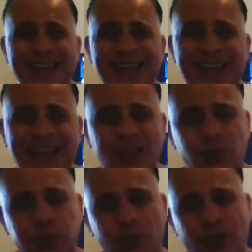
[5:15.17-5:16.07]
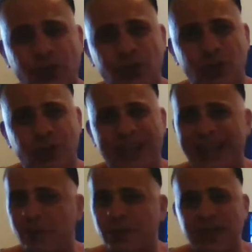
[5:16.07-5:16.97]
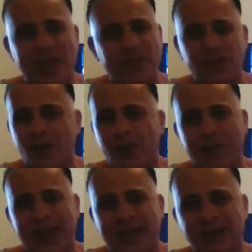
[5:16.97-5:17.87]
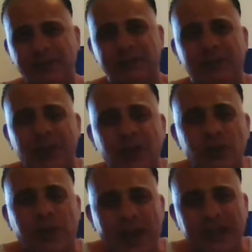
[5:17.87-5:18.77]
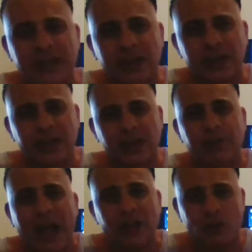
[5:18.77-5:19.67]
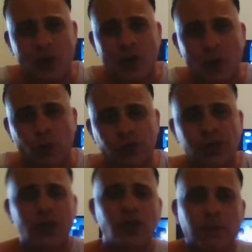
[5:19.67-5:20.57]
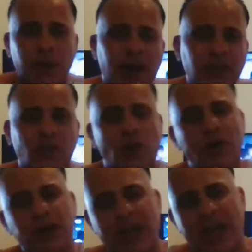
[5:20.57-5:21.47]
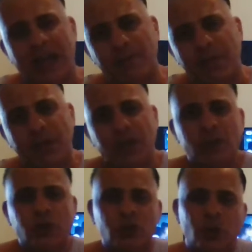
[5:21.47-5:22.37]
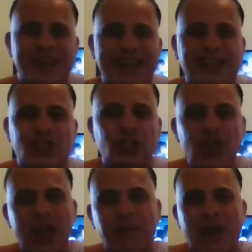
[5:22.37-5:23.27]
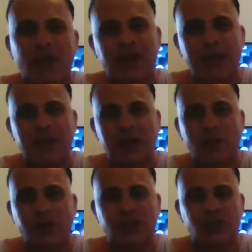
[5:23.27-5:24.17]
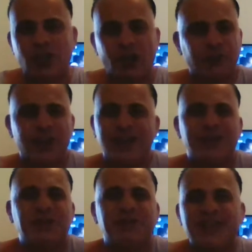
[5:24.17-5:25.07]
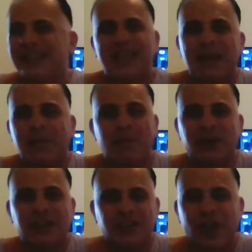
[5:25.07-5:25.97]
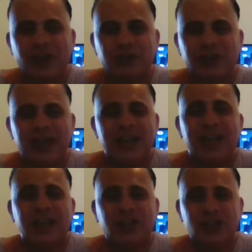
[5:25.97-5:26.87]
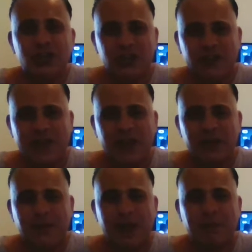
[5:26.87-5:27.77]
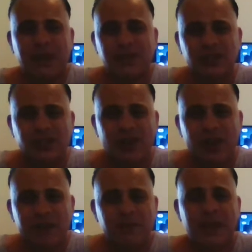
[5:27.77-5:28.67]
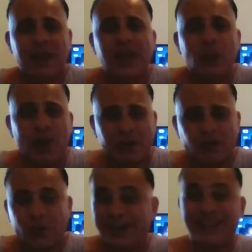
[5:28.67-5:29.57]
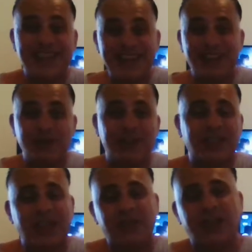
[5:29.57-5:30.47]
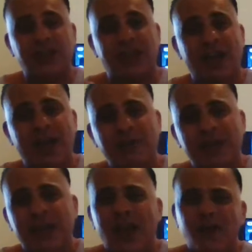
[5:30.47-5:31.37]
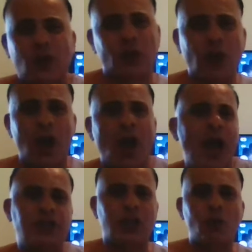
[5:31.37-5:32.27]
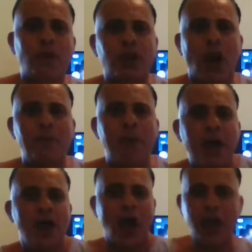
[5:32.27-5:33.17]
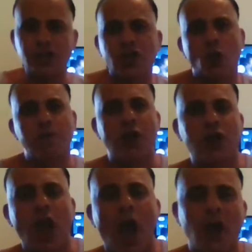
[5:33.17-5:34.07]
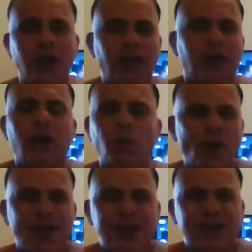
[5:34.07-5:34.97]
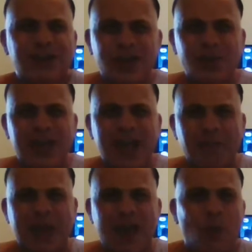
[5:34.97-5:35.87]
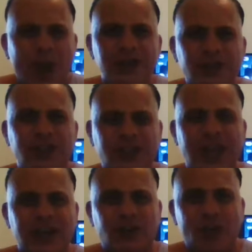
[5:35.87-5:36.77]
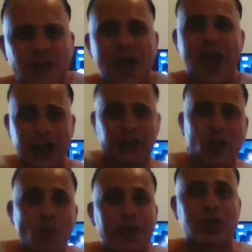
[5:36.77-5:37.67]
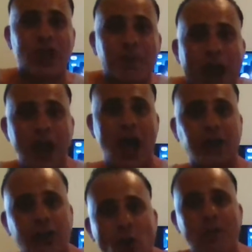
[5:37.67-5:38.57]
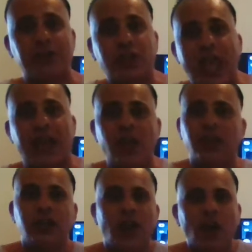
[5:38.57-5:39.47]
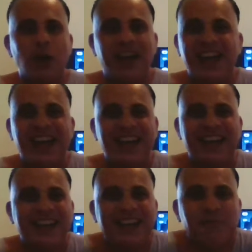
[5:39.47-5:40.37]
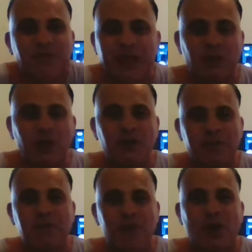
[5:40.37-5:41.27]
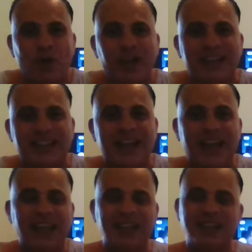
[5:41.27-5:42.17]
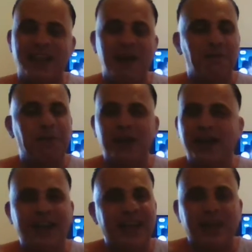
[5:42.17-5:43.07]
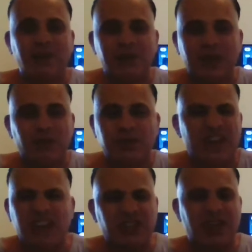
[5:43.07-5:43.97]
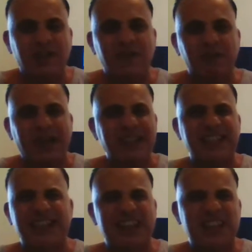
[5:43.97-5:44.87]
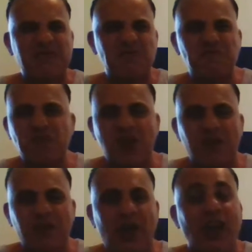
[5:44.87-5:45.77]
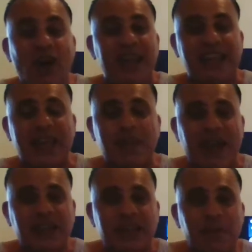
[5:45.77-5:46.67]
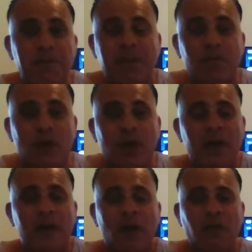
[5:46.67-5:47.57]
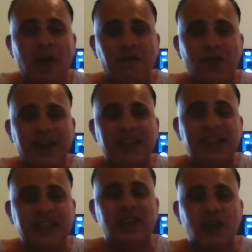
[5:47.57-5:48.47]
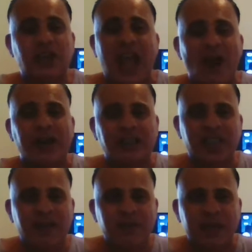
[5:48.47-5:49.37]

Guess what, Georgia? He was never your man. You played, uh, you backed the wrong horse. You played the wrong game. You were talking shit about keeping him on his toes. You didn't keep him on his toes. As soon as he found a better piece of skirt, he went for it. And he's going to do the same thing to her. I've got to go. I had to go with my gut, man. I had to go with my gut. Oh, what are you talking about? Why don't you just say the truth? I had to call my dick, man. I had to call my dick. You know, it, it, it would have been more honest at least. But, it, it, you know, so basically, I like him as a member of Love Island. He's a good character.